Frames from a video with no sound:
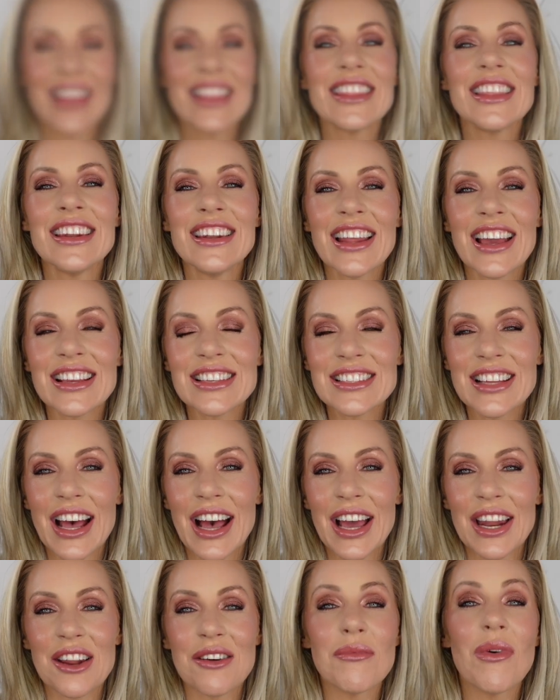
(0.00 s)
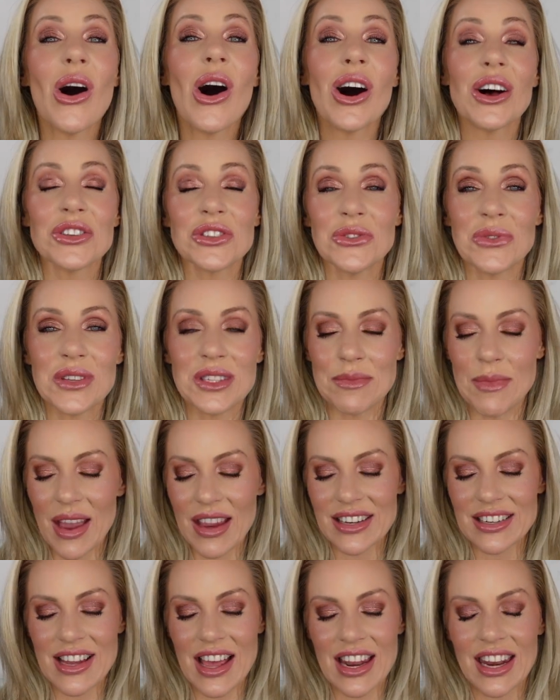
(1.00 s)
The next item also is
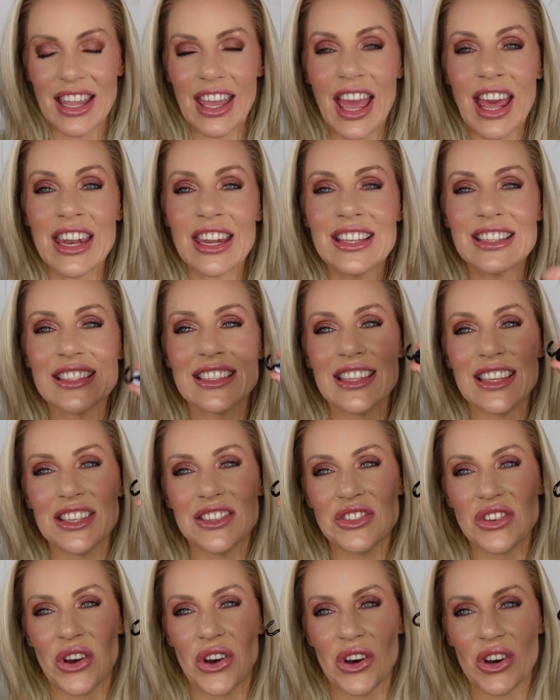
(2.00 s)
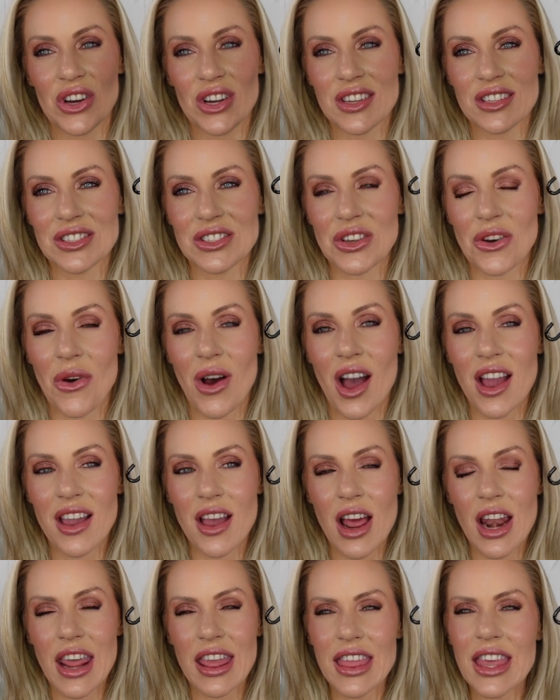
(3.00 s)
magnetic and it's these hooks. So I
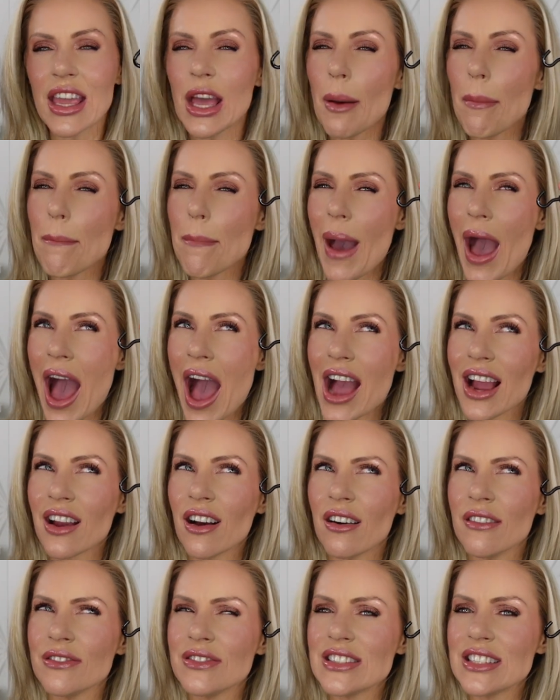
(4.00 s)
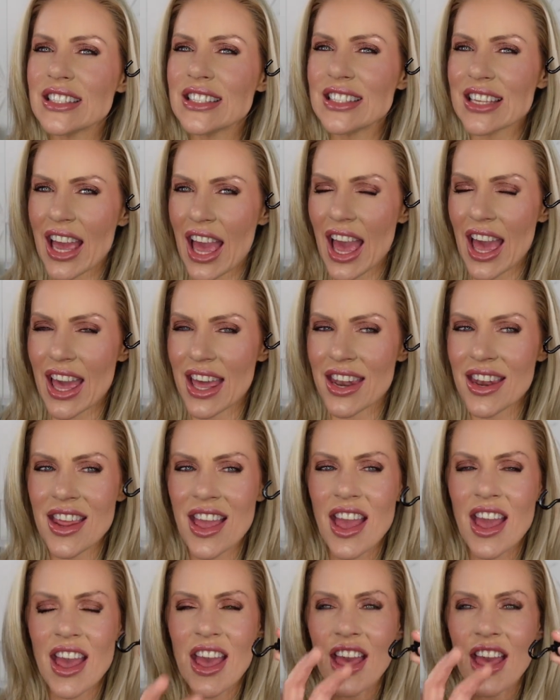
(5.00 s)
got, I think a pack of 10.